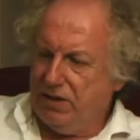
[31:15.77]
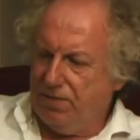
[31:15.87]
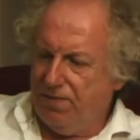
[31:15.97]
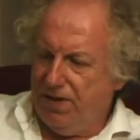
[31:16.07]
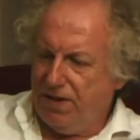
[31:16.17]
to
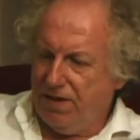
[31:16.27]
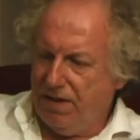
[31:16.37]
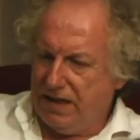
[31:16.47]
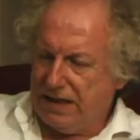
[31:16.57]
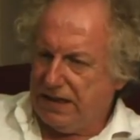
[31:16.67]
the fifth
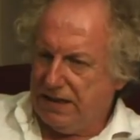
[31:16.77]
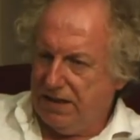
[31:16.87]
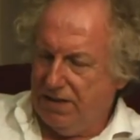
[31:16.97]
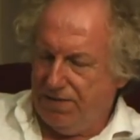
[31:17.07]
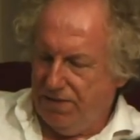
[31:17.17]
and sixth,
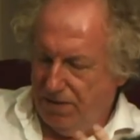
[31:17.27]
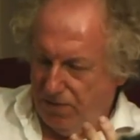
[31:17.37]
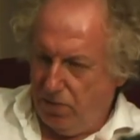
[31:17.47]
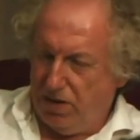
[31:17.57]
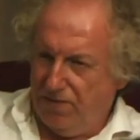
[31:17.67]
the, the
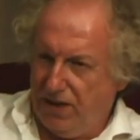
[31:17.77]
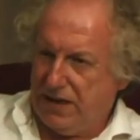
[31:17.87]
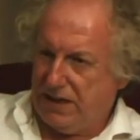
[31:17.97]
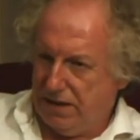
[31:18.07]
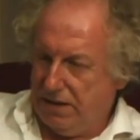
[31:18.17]
fourth and
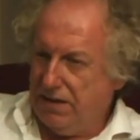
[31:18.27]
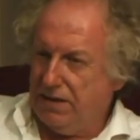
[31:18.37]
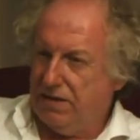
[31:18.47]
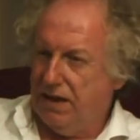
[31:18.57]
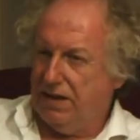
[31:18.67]
fifth
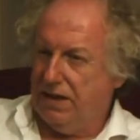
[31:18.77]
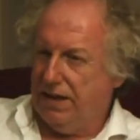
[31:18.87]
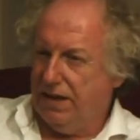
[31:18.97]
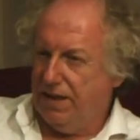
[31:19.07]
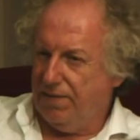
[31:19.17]
sons at
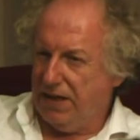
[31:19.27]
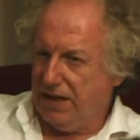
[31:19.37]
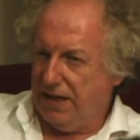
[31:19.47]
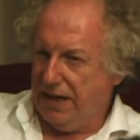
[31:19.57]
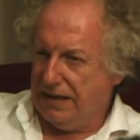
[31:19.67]
the uh, at
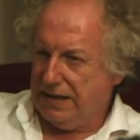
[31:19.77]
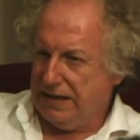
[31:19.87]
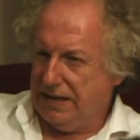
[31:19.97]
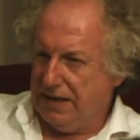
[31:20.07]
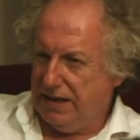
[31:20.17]
the
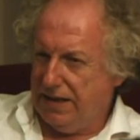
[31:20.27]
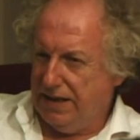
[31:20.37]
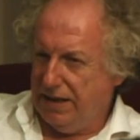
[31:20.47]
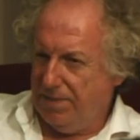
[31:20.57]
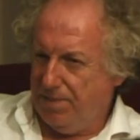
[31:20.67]
as
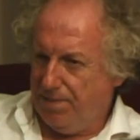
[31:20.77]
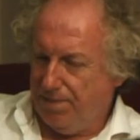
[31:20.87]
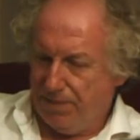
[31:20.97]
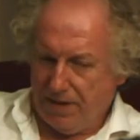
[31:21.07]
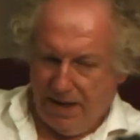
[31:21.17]
the um,
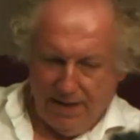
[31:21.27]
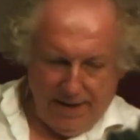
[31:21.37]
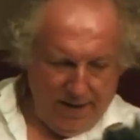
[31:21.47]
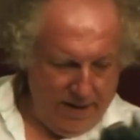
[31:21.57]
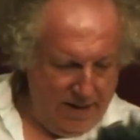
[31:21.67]

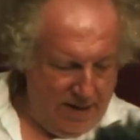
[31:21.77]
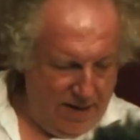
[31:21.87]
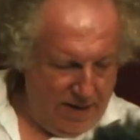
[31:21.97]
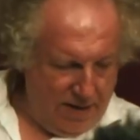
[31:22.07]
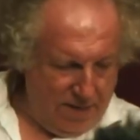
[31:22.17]

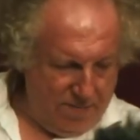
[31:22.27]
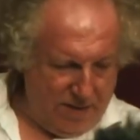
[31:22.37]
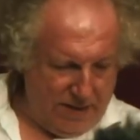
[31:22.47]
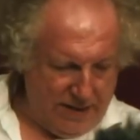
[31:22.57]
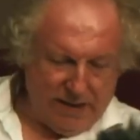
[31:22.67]
oh
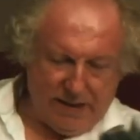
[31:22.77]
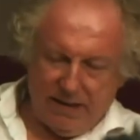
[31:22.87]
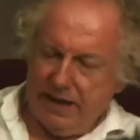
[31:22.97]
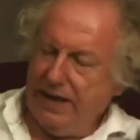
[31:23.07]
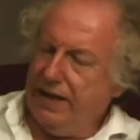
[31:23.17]
bloody hell,
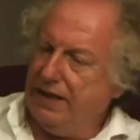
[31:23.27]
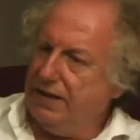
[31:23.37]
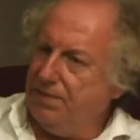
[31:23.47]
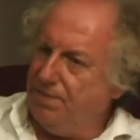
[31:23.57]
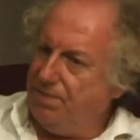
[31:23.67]
the
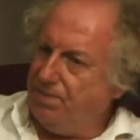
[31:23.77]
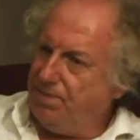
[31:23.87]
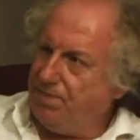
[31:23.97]
um,